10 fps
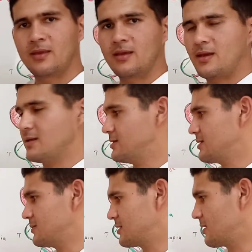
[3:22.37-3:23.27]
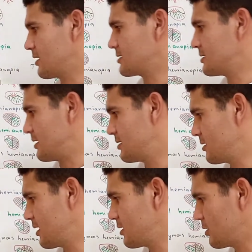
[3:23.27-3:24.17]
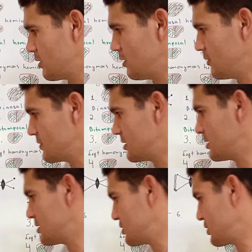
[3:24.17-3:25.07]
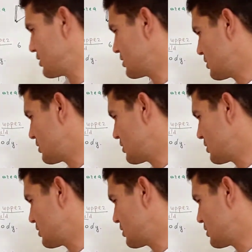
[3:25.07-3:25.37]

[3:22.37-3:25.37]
and something like that. And all of the